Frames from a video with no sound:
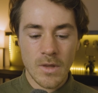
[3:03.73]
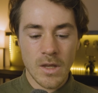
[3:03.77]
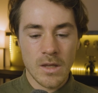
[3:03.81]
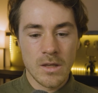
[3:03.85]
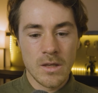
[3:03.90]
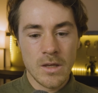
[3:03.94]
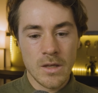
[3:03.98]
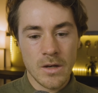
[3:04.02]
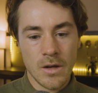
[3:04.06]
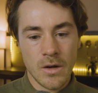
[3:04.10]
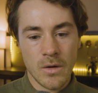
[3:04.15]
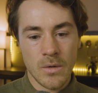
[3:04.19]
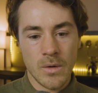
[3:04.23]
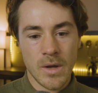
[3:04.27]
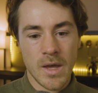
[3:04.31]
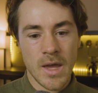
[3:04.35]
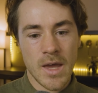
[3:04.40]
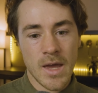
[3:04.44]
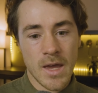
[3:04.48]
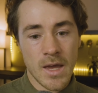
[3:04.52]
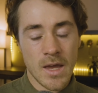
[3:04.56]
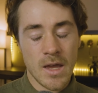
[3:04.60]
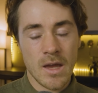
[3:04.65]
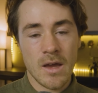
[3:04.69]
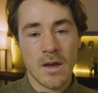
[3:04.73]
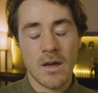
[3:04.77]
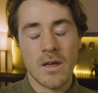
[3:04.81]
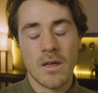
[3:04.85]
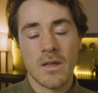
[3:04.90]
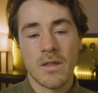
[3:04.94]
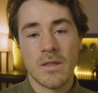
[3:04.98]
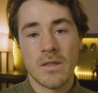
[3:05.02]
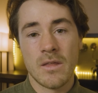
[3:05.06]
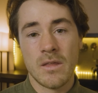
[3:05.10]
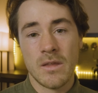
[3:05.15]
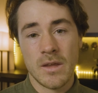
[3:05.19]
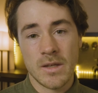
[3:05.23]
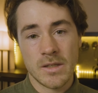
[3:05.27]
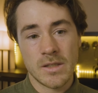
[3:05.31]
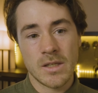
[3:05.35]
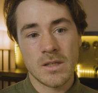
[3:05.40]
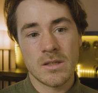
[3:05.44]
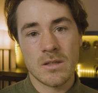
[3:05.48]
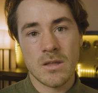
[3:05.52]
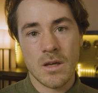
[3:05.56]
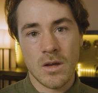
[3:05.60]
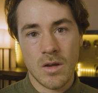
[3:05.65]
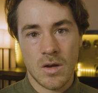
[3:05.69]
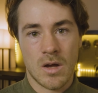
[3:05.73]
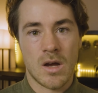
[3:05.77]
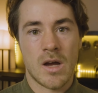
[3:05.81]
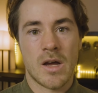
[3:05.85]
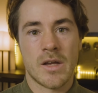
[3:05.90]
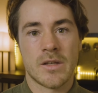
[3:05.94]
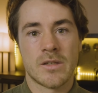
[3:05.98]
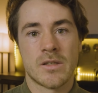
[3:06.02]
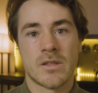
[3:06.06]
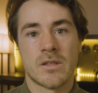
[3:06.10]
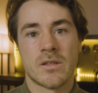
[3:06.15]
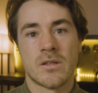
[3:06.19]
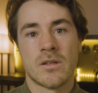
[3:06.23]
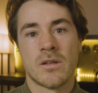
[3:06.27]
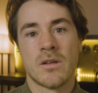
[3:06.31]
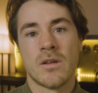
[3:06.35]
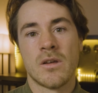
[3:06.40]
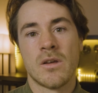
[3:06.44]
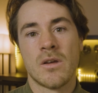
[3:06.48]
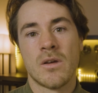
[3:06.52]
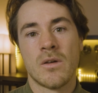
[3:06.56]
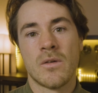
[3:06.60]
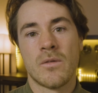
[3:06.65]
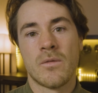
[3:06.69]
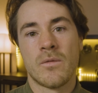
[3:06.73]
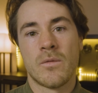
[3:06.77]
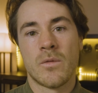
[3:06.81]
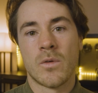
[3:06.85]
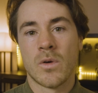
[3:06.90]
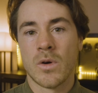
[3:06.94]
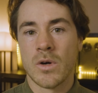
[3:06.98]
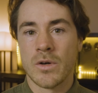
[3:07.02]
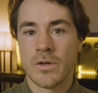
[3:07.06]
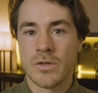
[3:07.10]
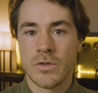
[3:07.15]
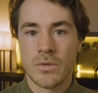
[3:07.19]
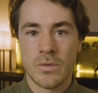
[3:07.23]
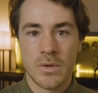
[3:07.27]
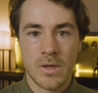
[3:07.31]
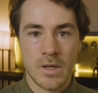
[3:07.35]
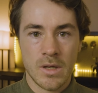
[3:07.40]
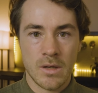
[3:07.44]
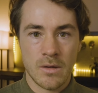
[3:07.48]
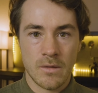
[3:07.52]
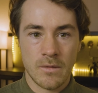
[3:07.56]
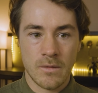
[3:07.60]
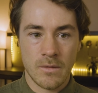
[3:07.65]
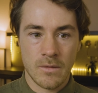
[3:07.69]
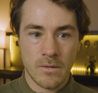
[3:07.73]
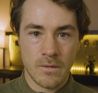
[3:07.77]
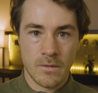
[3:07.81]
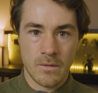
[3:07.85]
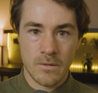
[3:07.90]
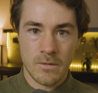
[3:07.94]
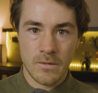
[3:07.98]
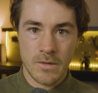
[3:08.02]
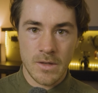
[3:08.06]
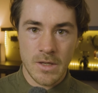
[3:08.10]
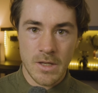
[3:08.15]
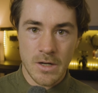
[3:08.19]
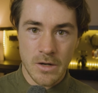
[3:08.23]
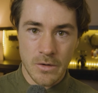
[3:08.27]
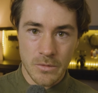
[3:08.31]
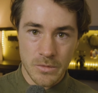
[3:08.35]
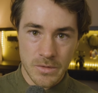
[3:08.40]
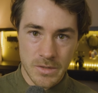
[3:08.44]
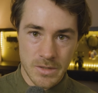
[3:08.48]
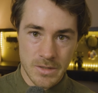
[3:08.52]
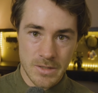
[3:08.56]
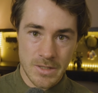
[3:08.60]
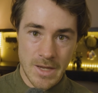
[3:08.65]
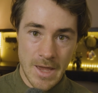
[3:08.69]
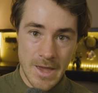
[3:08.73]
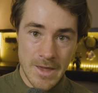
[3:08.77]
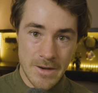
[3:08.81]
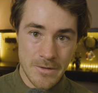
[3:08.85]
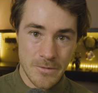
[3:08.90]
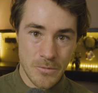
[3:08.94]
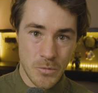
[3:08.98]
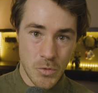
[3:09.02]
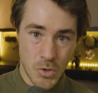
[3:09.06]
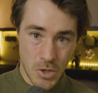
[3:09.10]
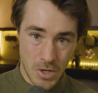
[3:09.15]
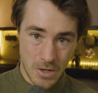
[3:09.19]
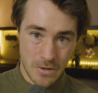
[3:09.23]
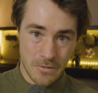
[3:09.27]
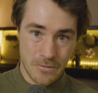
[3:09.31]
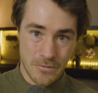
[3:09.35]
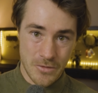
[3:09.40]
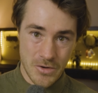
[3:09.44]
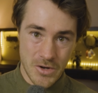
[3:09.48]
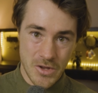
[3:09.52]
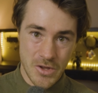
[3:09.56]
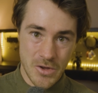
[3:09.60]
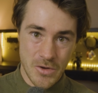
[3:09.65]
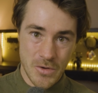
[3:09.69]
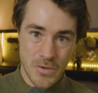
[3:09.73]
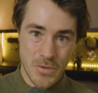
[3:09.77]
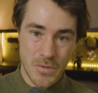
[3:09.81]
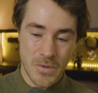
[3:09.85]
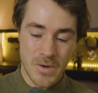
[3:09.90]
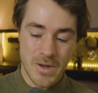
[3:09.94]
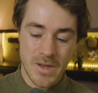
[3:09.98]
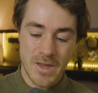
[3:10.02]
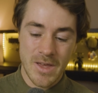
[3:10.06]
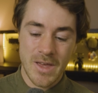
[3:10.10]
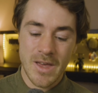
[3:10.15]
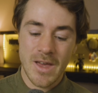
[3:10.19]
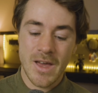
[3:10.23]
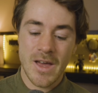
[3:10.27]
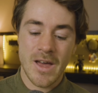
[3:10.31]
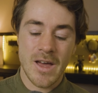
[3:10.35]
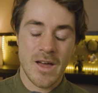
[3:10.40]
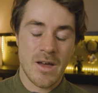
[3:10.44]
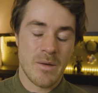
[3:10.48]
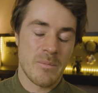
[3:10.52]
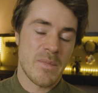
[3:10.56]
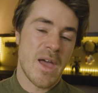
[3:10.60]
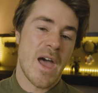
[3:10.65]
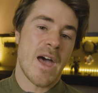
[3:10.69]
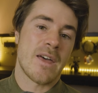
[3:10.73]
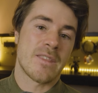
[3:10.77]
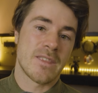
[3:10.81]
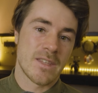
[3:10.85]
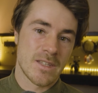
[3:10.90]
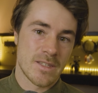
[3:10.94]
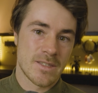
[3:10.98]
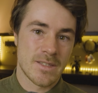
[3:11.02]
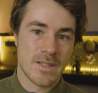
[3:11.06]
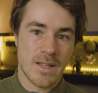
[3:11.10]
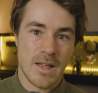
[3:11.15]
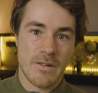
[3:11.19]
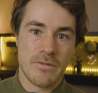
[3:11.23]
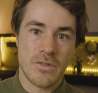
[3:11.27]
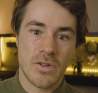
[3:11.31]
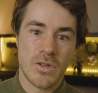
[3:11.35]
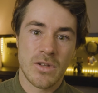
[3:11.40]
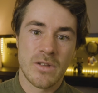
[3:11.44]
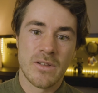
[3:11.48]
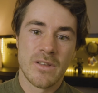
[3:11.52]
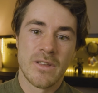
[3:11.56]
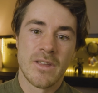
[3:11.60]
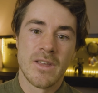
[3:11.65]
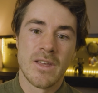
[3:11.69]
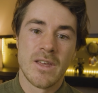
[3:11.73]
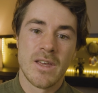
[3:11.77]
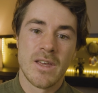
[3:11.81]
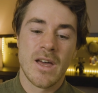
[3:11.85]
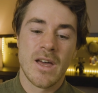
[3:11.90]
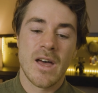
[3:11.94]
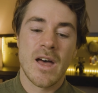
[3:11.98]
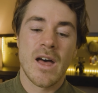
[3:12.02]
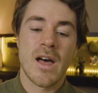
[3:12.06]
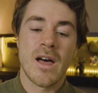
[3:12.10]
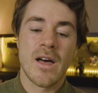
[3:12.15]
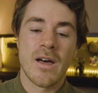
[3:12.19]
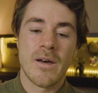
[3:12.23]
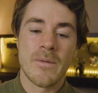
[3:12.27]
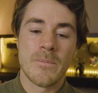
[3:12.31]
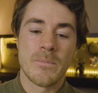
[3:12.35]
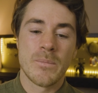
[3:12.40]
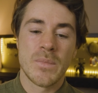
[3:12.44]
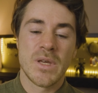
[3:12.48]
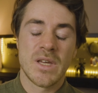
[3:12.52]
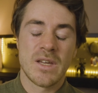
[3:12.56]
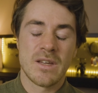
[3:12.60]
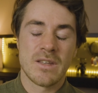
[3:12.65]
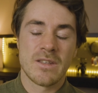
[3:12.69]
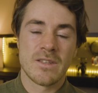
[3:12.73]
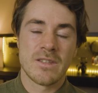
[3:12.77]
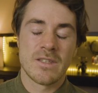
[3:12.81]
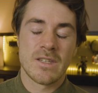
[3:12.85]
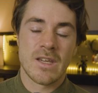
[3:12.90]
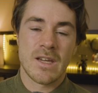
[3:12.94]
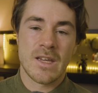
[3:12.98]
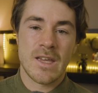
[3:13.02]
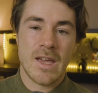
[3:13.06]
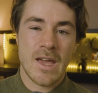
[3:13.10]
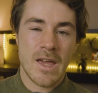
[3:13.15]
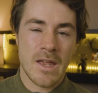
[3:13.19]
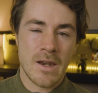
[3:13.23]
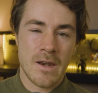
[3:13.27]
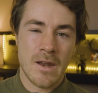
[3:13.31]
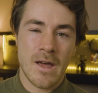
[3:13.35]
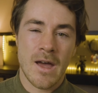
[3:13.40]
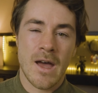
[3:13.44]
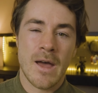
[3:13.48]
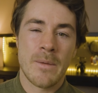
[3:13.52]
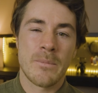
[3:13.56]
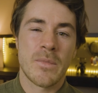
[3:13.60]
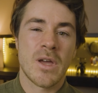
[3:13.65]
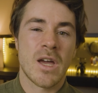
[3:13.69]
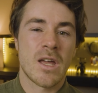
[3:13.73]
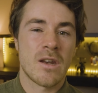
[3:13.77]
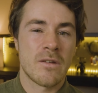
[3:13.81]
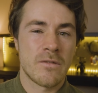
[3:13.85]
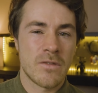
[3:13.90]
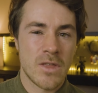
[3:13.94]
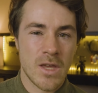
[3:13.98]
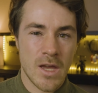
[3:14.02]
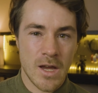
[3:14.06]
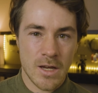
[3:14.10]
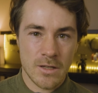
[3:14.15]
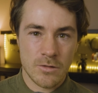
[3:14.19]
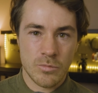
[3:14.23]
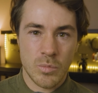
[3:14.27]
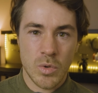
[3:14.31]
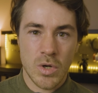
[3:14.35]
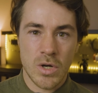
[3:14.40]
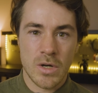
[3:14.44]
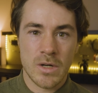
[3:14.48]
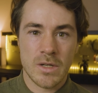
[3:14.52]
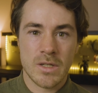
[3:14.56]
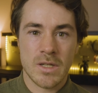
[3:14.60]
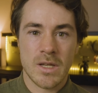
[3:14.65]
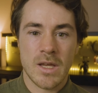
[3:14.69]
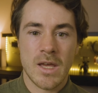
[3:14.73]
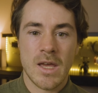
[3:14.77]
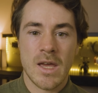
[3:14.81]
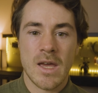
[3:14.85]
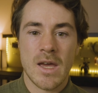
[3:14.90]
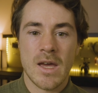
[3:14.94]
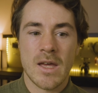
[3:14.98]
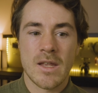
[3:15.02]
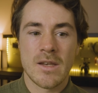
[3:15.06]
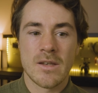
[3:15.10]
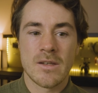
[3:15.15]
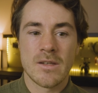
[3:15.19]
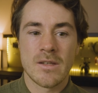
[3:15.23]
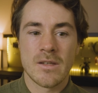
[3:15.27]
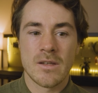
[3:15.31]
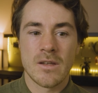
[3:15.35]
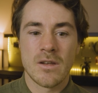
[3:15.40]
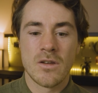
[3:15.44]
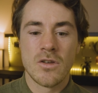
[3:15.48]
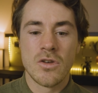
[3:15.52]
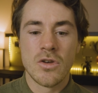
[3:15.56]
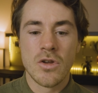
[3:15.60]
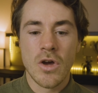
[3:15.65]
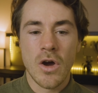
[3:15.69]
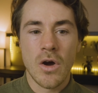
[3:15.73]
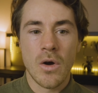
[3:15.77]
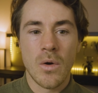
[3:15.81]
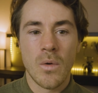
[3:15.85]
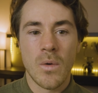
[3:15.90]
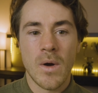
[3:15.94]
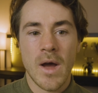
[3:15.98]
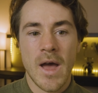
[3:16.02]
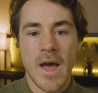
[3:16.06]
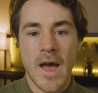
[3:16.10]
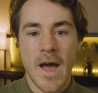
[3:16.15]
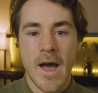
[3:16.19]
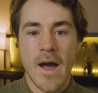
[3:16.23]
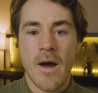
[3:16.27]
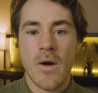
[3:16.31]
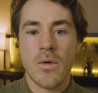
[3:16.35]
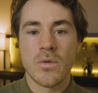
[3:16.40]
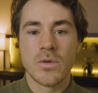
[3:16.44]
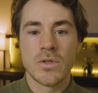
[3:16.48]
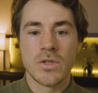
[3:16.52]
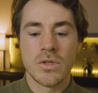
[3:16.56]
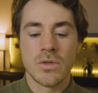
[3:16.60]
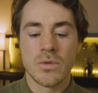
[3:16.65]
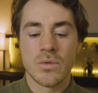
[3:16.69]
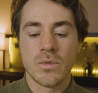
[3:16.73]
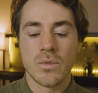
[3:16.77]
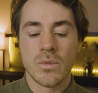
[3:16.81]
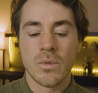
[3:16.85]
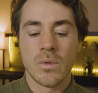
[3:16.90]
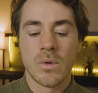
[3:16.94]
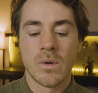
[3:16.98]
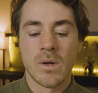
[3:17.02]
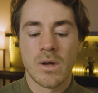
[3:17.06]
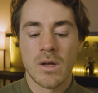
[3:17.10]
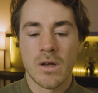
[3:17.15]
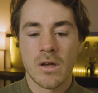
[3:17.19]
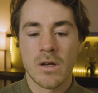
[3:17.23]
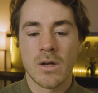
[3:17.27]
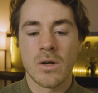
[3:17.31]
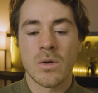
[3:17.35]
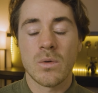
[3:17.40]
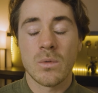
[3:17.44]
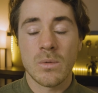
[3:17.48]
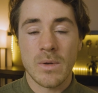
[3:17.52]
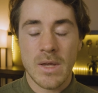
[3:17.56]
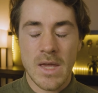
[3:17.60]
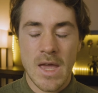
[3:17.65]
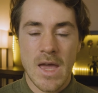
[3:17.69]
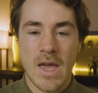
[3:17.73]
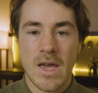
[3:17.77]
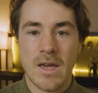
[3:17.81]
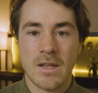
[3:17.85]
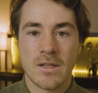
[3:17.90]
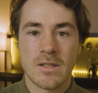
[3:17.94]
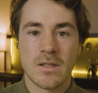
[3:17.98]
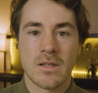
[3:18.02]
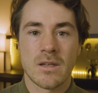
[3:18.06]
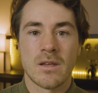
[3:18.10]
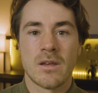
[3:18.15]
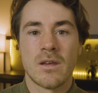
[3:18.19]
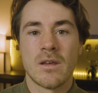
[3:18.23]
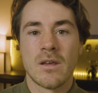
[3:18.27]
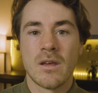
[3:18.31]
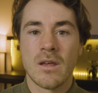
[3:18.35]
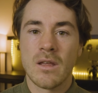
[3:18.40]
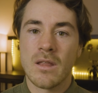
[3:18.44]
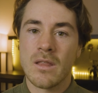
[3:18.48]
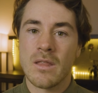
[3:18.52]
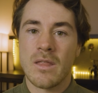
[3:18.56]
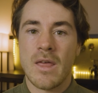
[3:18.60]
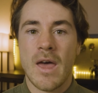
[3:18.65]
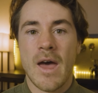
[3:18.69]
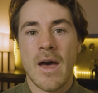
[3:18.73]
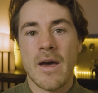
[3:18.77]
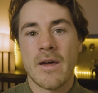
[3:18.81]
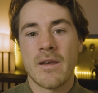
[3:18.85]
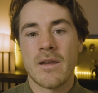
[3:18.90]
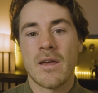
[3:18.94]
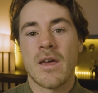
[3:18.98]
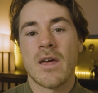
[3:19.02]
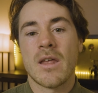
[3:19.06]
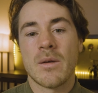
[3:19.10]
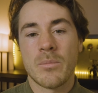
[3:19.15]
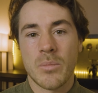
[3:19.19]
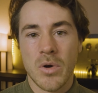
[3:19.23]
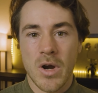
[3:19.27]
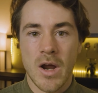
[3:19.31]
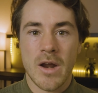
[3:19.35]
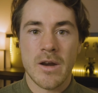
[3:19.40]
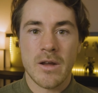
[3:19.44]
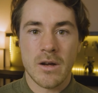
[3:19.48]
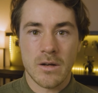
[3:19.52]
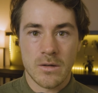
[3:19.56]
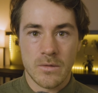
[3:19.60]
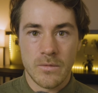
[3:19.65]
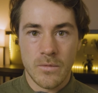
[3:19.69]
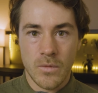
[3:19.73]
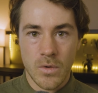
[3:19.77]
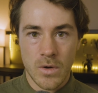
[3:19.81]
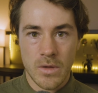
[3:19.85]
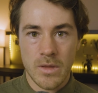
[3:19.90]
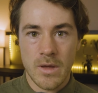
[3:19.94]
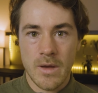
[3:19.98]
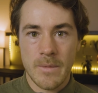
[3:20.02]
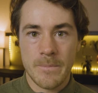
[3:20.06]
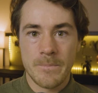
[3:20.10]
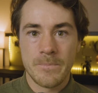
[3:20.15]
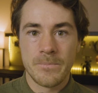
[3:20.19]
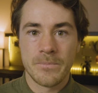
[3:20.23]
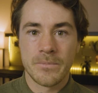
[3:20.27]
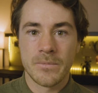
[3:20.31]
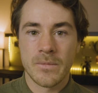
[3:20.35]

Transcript: You know, hey, this is the cost for doing, you know, said work for you um, at this level um, because again, I'm kind of the expert and know how to create that end product for them.